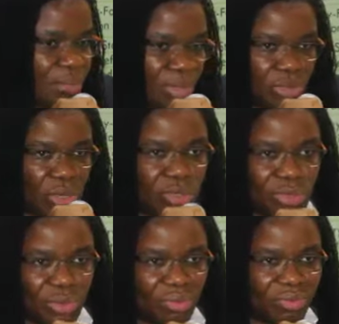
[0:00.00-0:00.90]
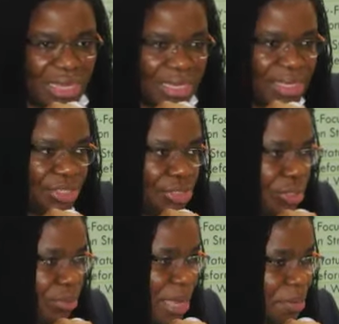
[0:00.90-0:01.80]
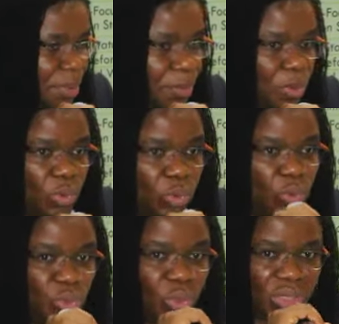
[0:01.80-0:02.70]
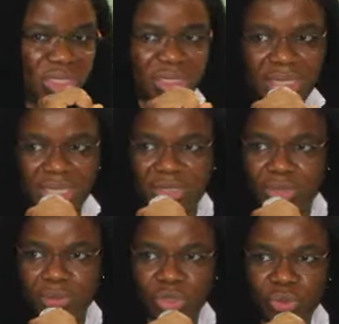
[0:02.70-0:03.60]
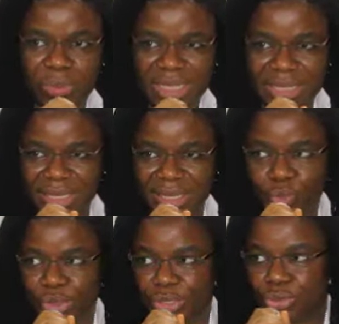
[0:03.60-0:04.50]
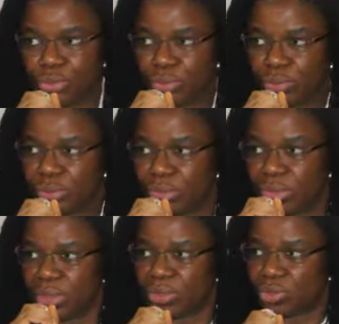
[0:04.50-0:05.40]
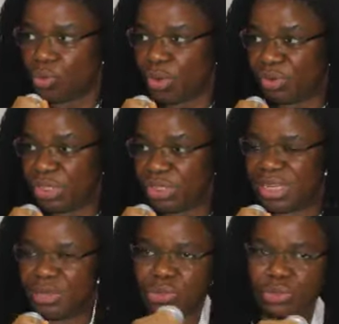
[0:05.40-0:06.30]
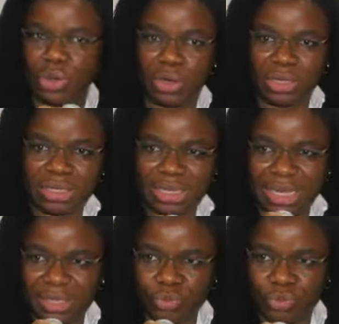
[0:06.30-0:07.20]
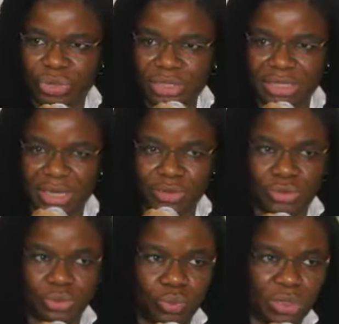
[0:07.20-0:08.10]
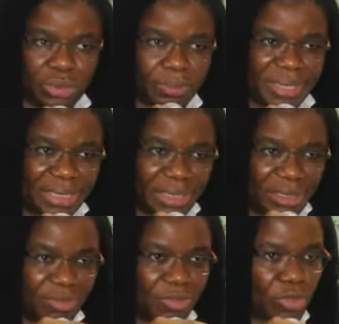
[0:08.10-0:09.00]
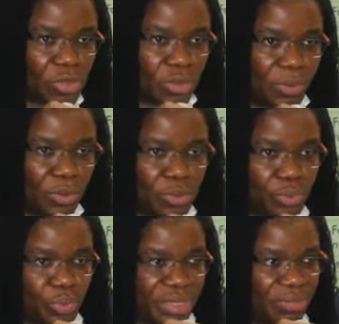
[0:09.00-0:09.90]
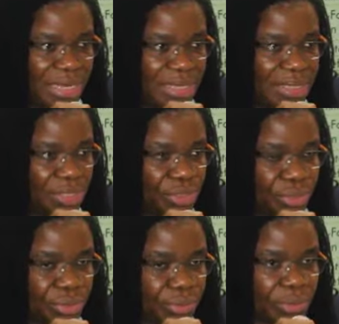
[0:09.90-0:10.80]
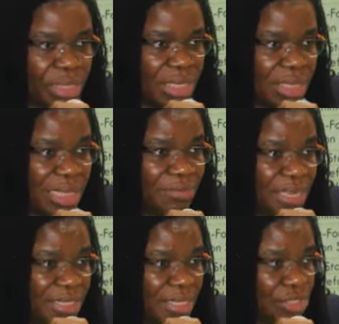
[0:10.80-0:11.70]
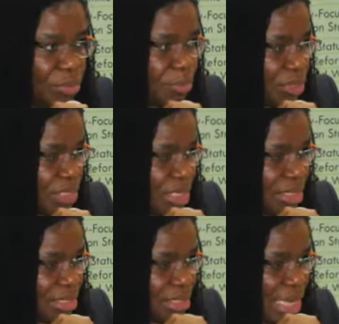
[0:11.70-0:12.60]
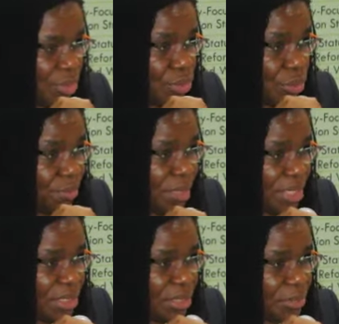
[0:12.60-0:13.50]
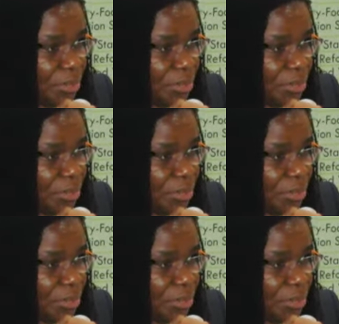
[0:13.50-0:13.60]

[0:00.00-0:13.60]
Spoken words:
but also validation by people who know these things much better than we do. So we reached out to UNCTAD, we reached out to World Bank for support with validation. That validation process is now complete.